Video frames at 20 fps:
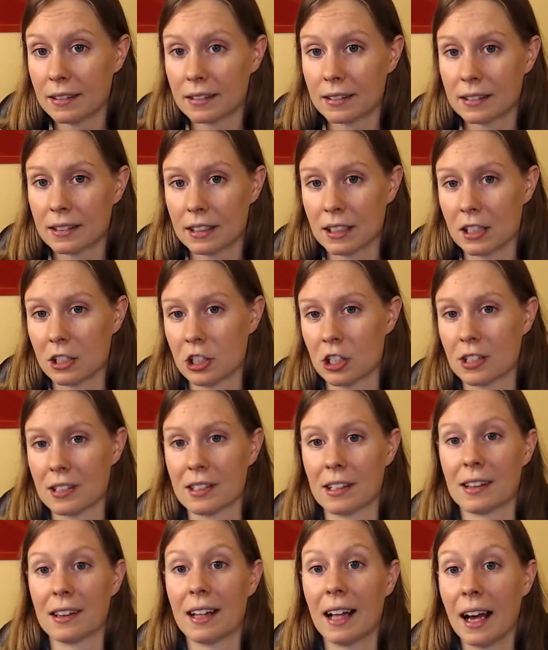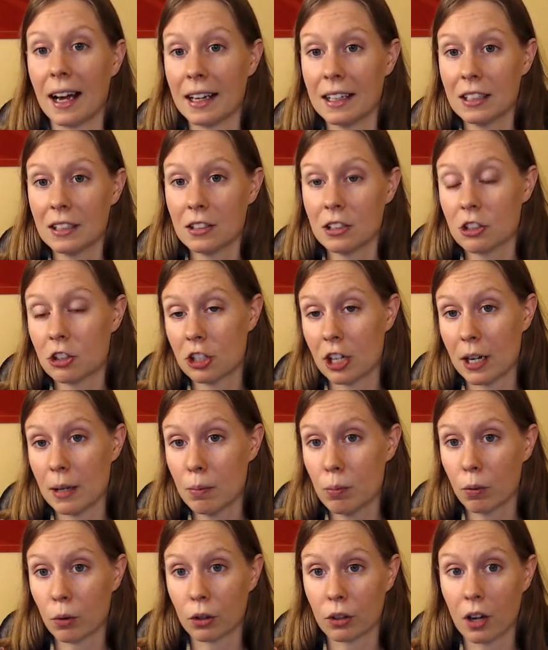such as a line,
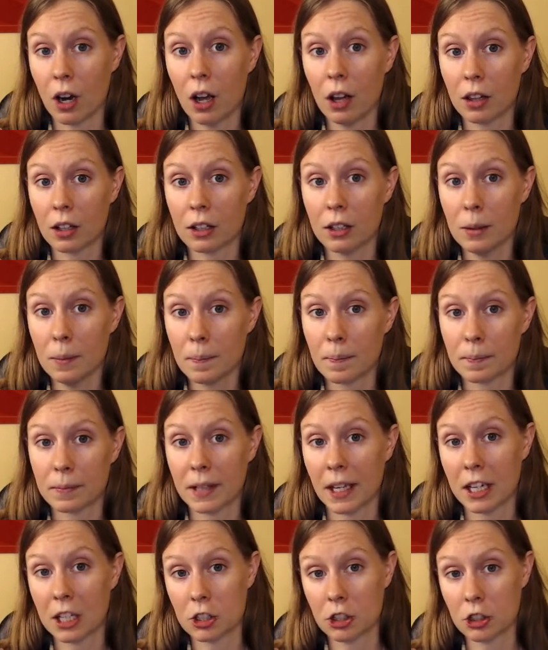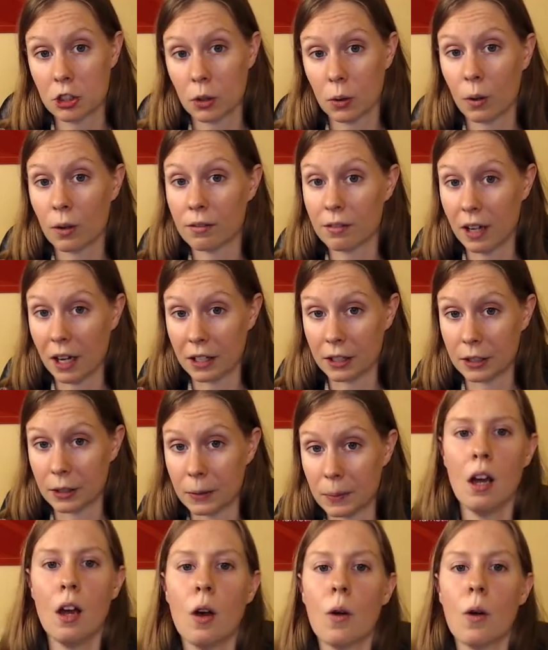shape, or color, texture, or value.